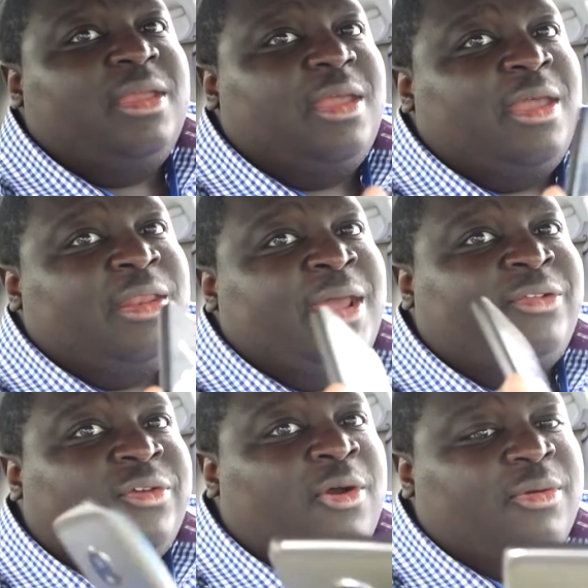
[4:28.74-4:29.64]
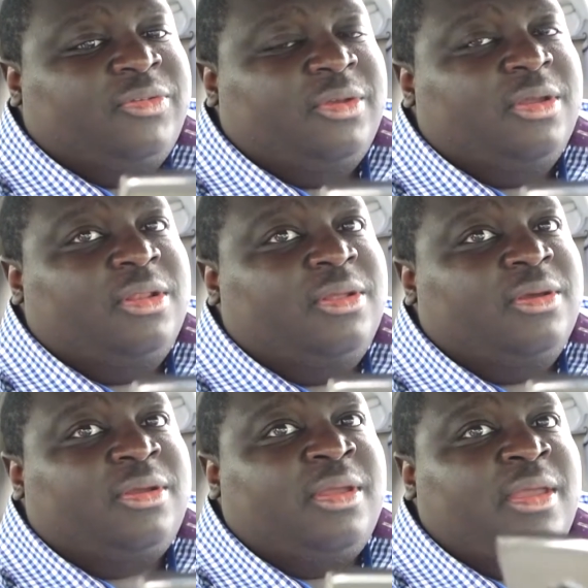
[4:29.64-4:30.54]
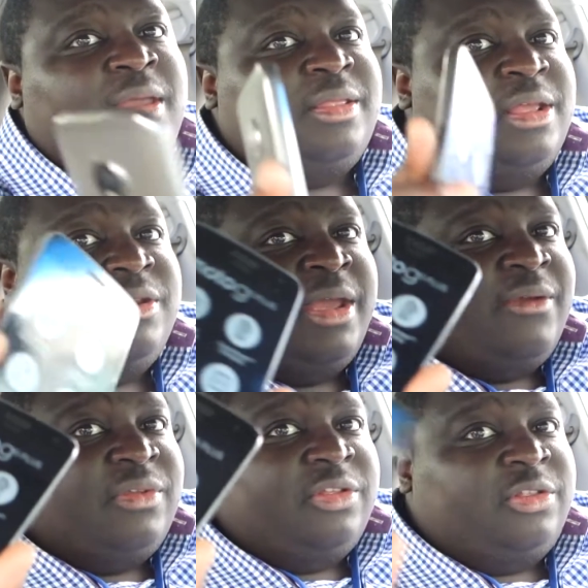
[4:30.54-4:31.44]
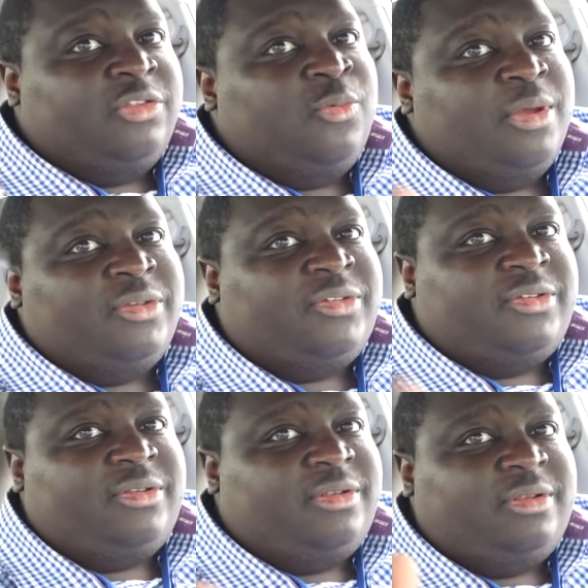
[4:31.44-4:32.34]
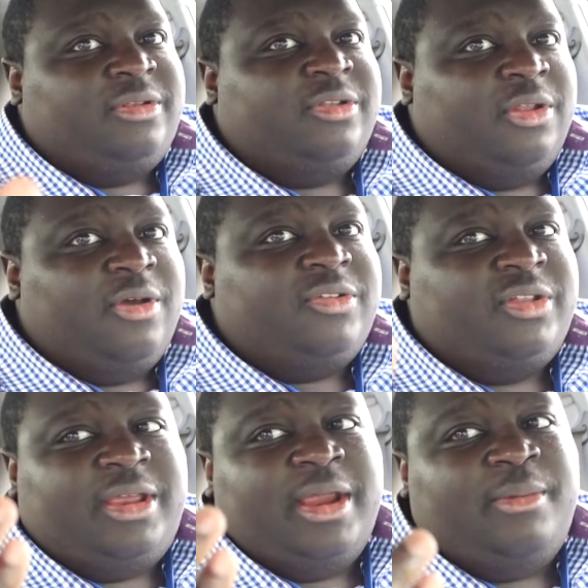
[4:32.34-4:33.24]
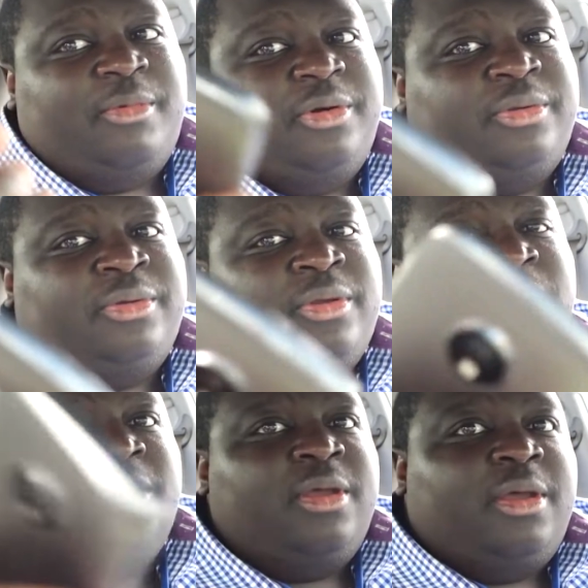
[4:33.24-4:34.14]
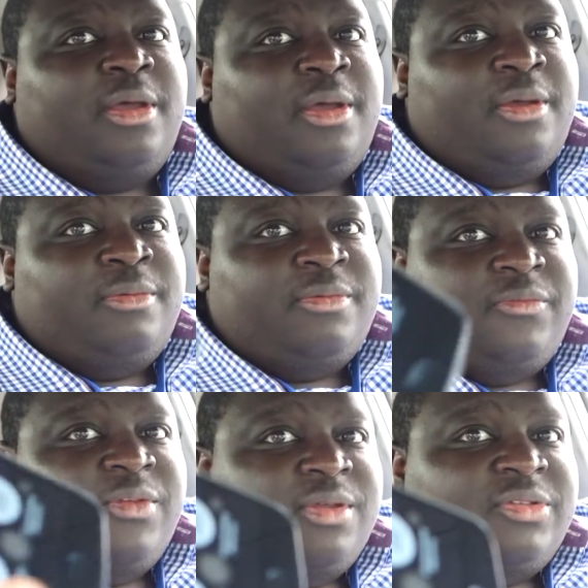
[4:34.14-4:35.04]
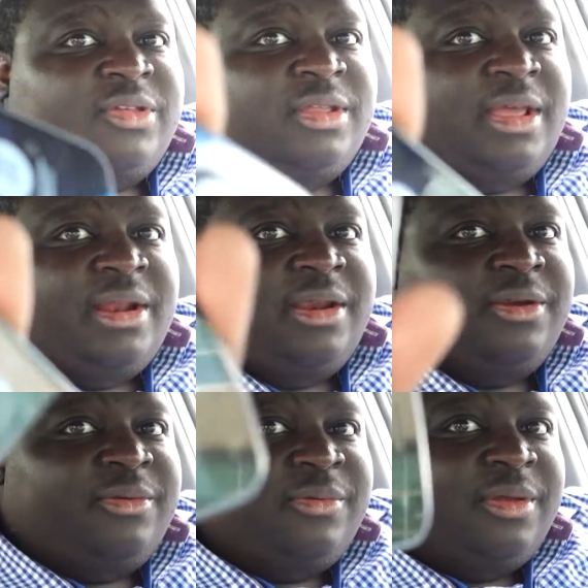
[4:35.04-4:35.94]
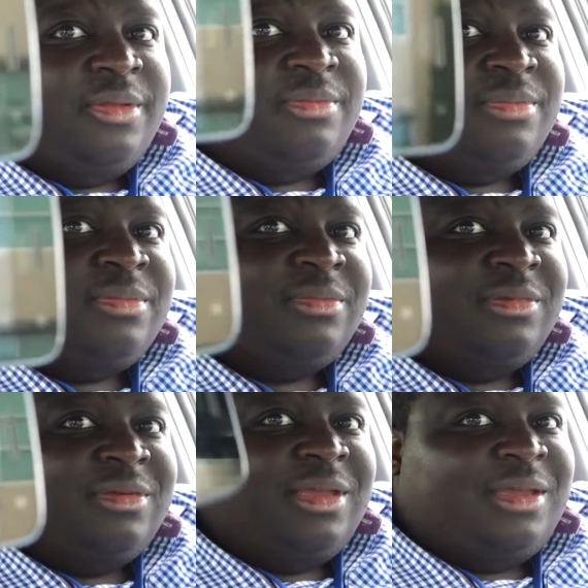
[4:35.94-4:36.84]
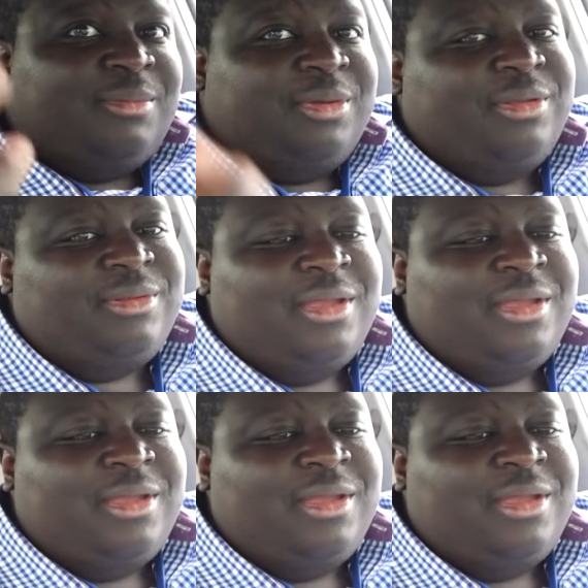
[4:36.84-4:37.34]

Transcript: and that's always a good look. Then you have the twist to launch the camera. If you can see that here, you can't, but